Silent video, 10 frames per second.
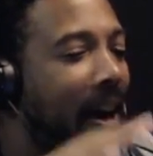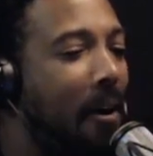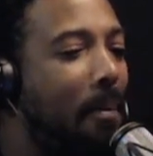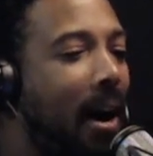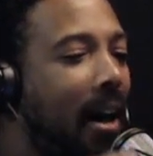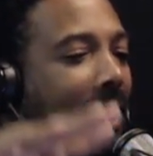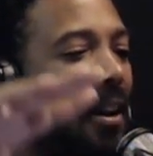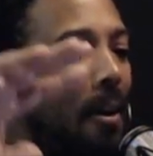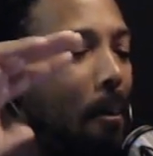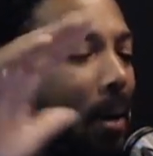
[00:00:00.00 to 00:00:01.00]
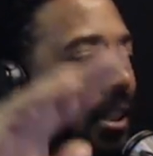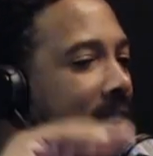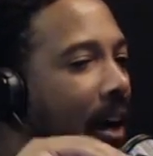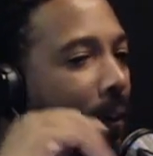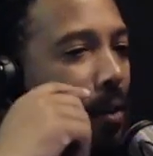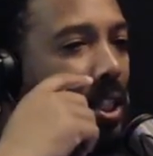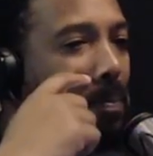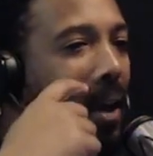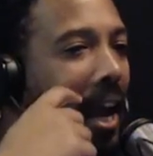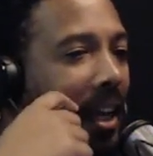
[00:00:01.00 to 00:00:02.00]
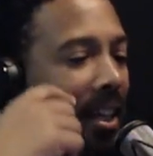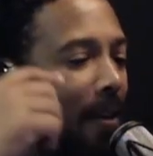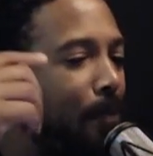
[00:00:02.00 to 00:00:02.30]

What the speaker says: everybody. Much love and respect.